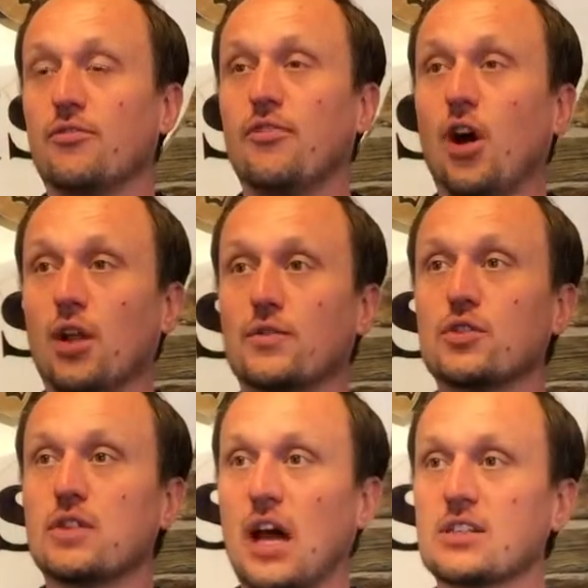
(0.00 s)
fall of
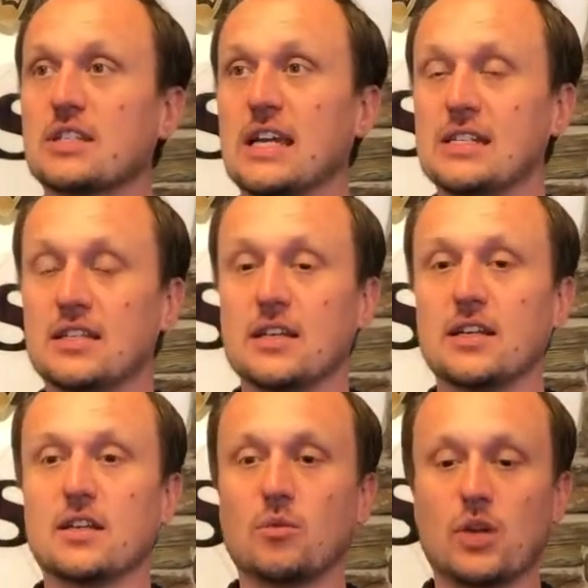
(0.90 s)

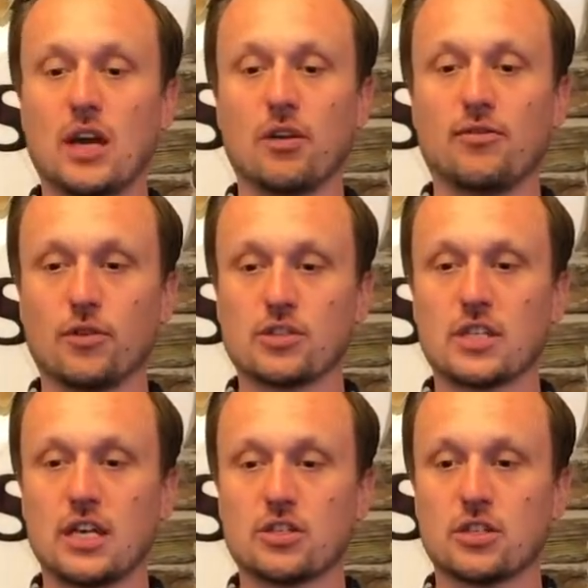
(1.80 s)
2018. We had our first
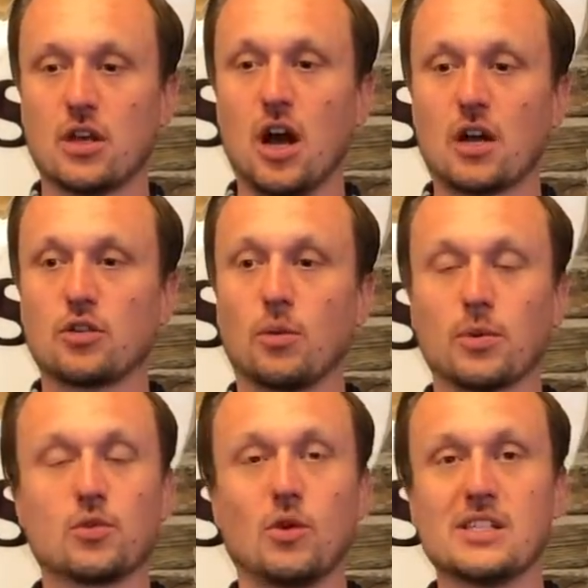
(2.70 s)
session
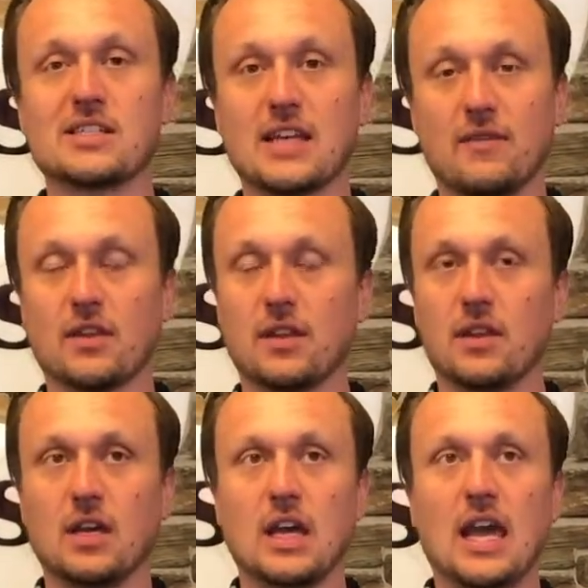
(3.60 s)
October 27th,
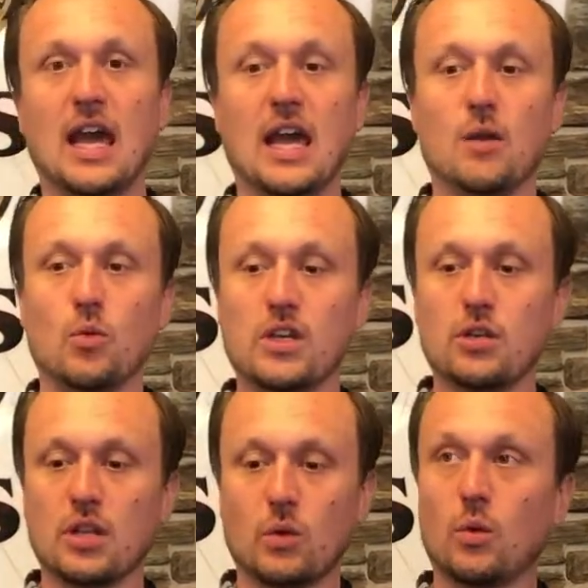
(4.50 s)
and we
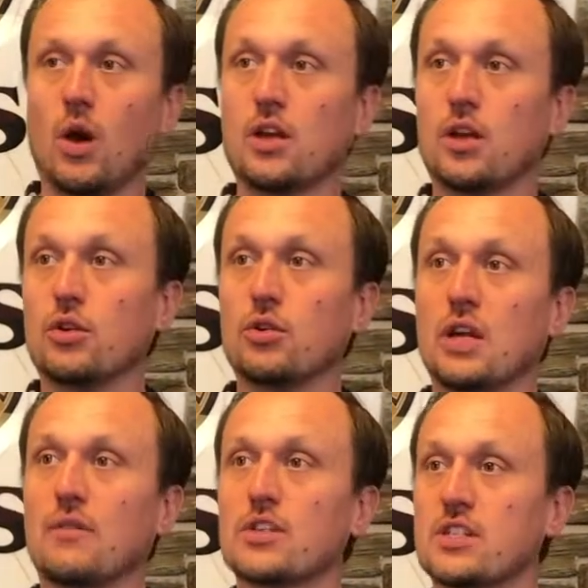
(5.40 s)
knew that we wanted to do it
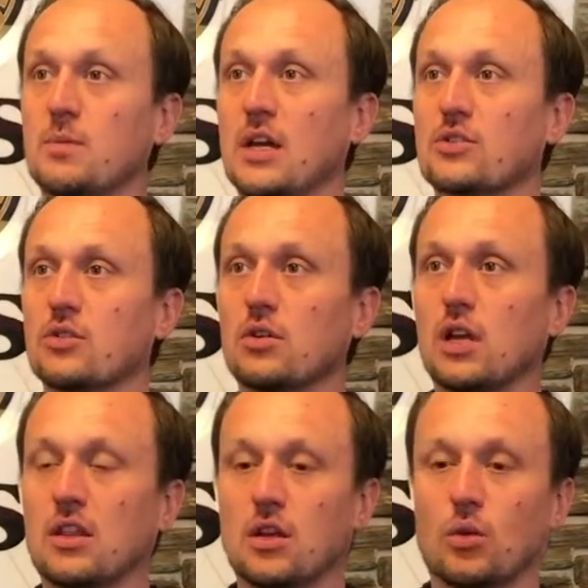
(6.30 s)
every semester.
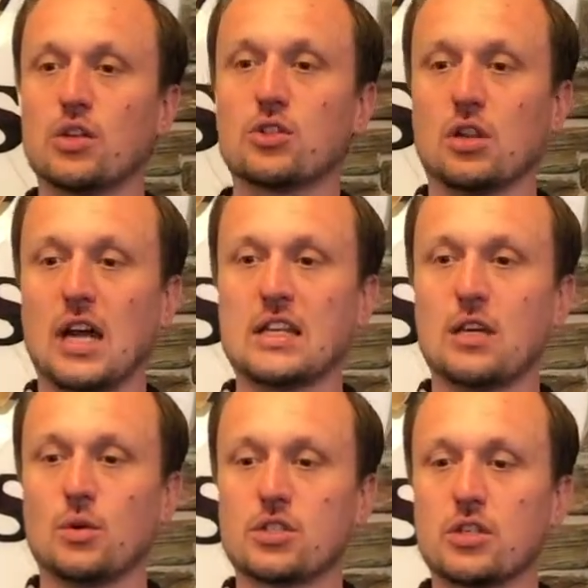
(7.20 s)
And the original idea
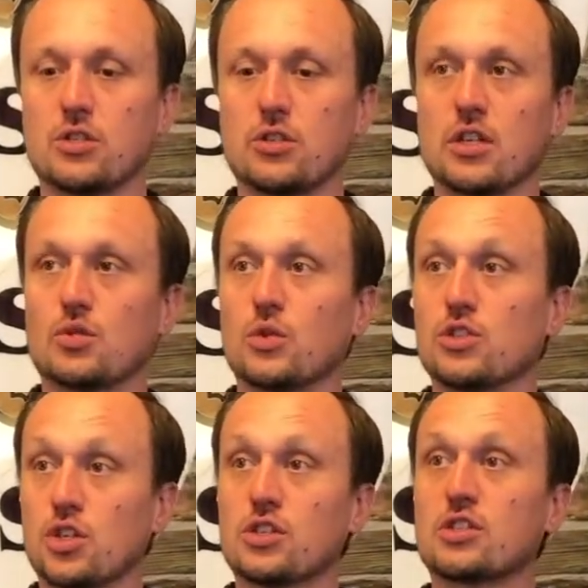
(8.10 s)
was to do this with
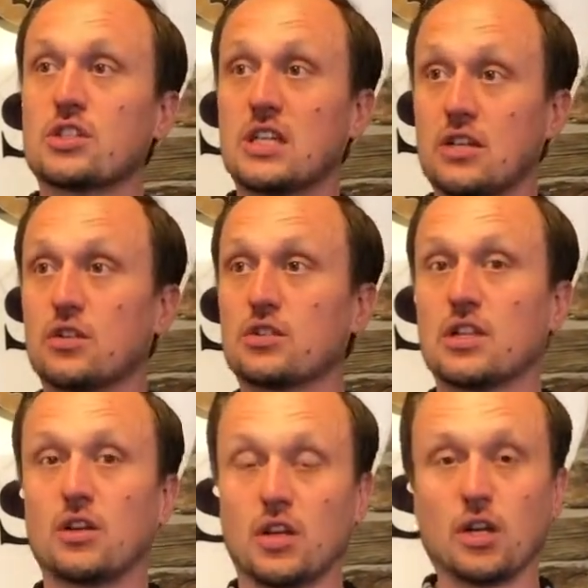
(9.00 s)
just seniors that
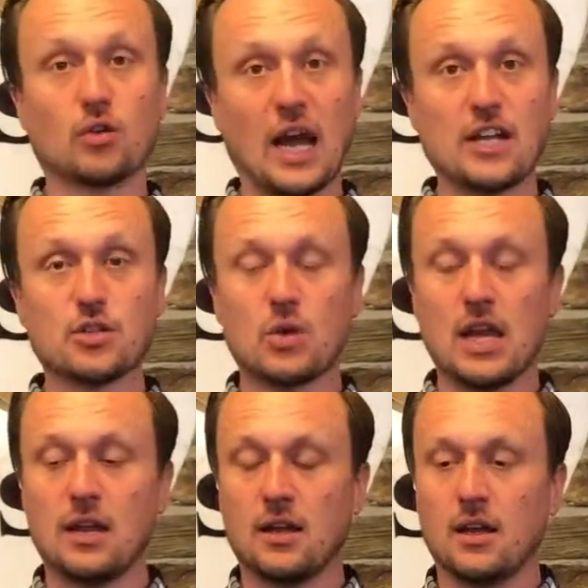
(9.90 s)
are going to graduate.